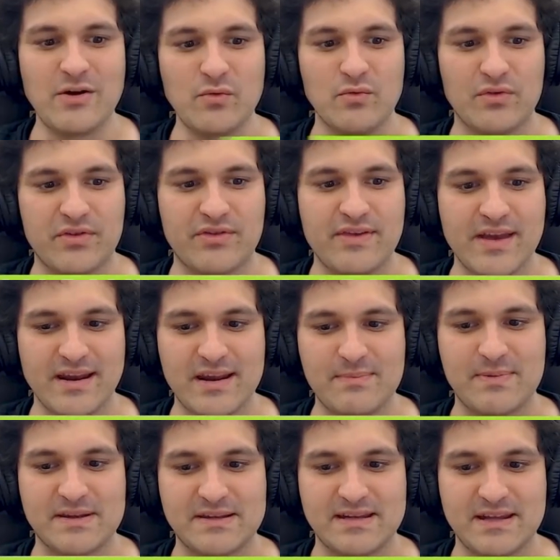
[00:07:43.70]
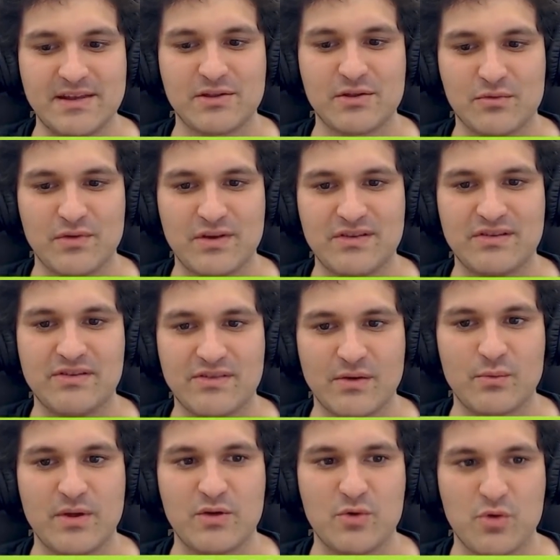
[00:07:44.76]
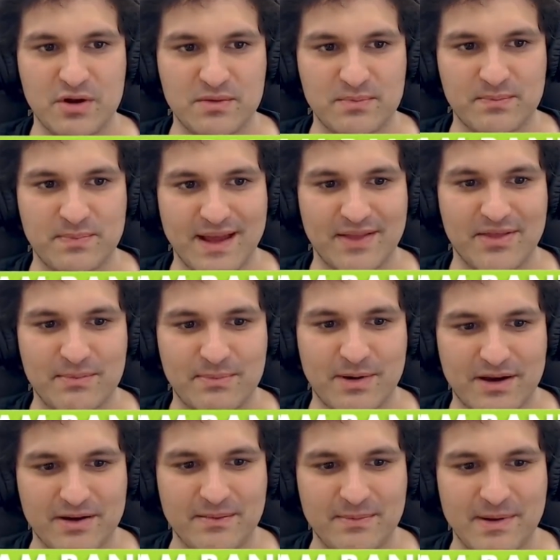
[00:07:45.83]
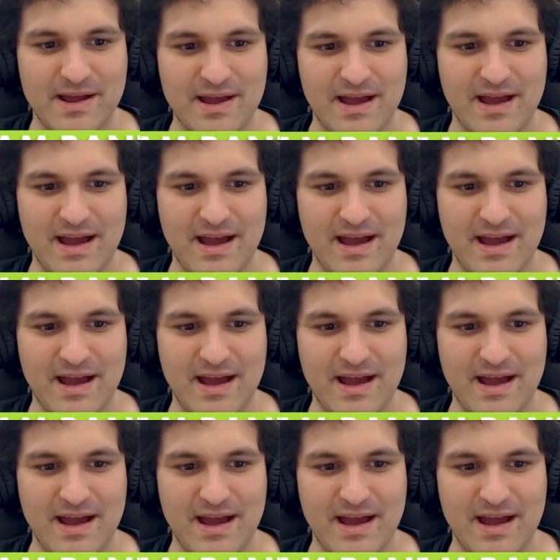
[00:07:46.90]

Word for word: I don't see any particular reasons that we couldn't be at the bottom.